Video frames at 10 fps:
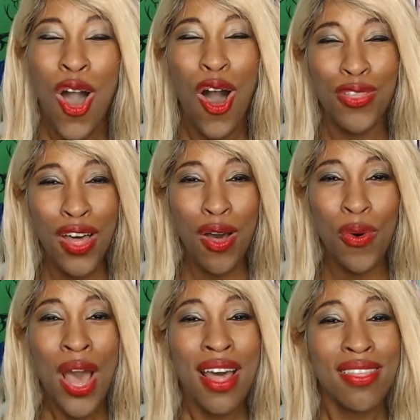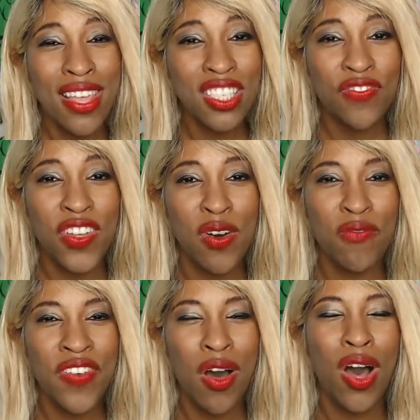although this film
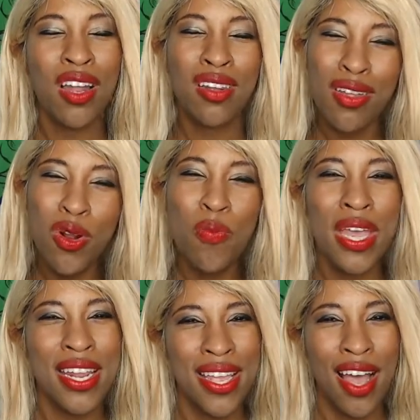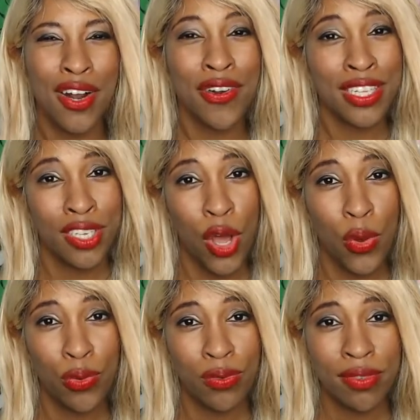felt a little bit younger in
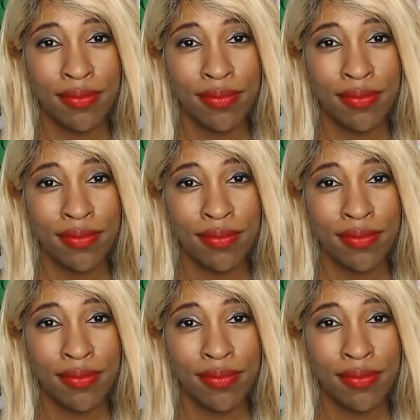tone.